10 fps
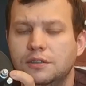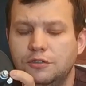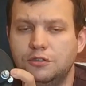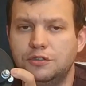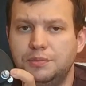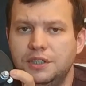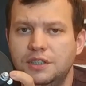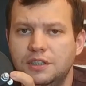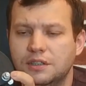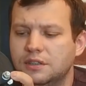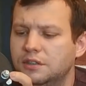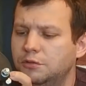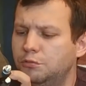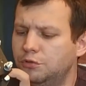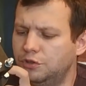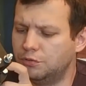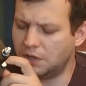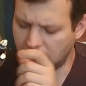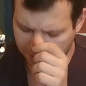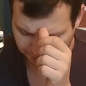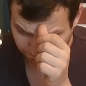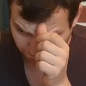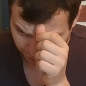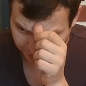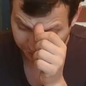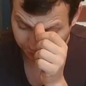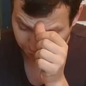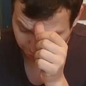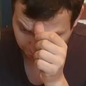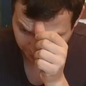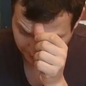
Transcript: USB UART port to